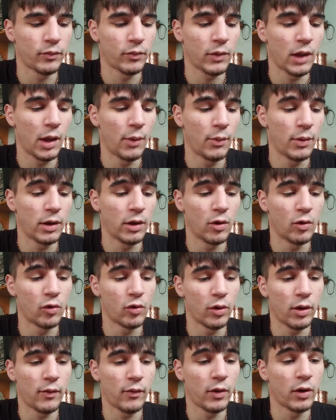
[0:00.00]
Now we can go
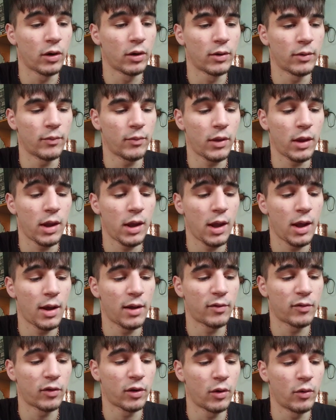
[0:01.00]
Graveyard. He
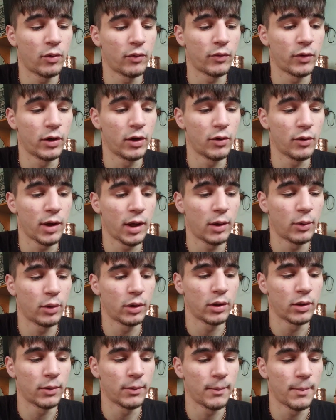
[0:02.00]
has to go Inferno
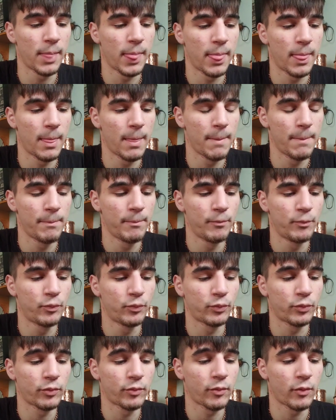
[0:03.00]
Tower,
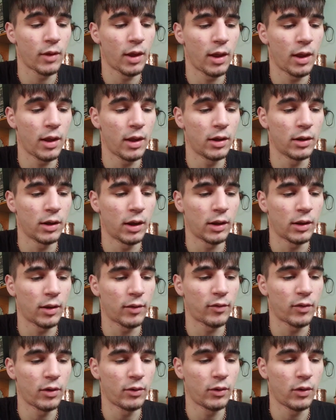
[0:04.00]
and like
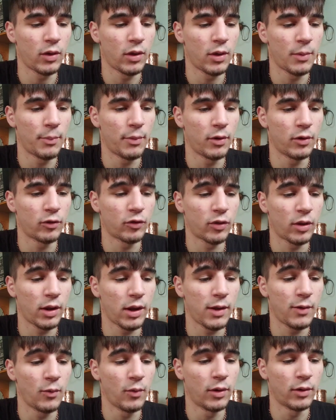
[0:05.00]
that's not really the push that
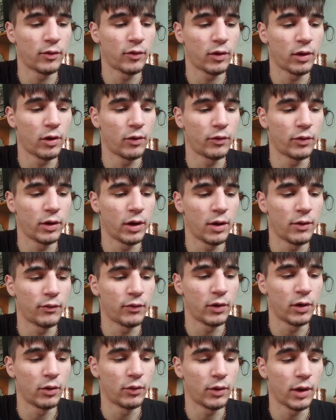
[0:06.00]
he wants to go for an
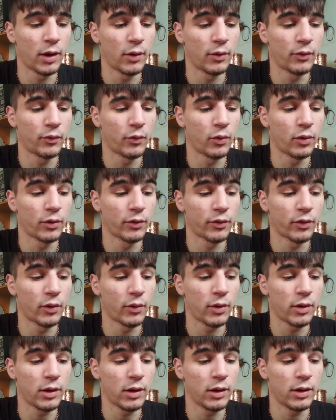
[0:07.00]
Inferno Tower for, so
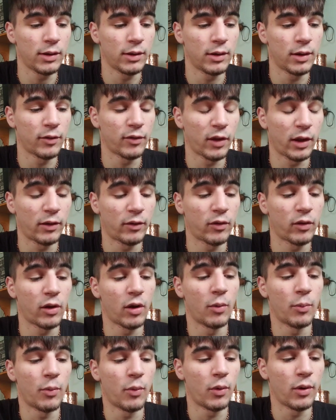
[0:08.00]
he decides to
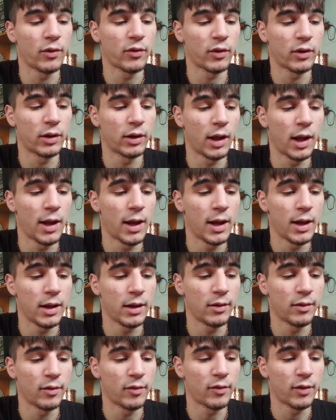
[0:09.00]
go Poison High
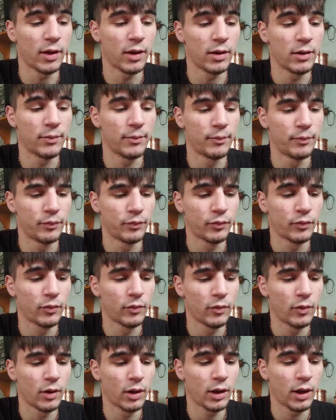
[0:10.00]
instead.
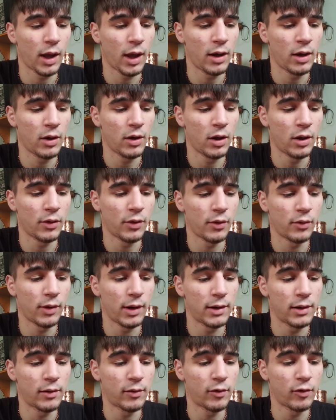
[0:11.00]
Kind of not the
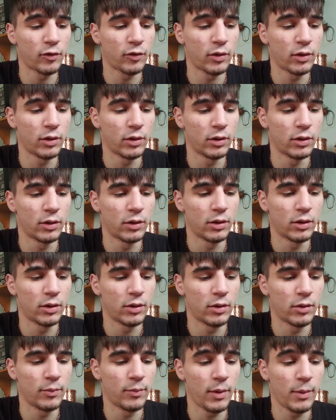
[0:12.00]
right decision.
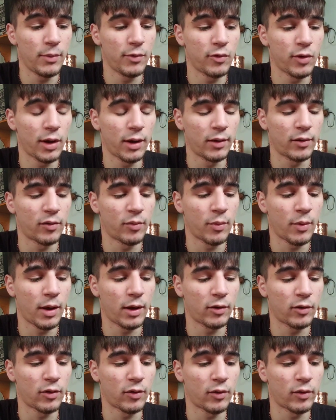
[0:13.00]
Baby Dragon
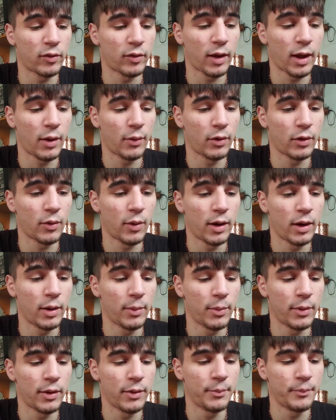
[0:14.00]
splashes his tower quite a
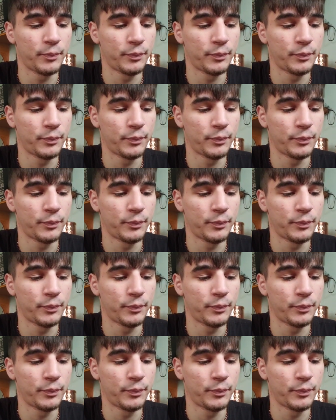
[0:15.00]
bit.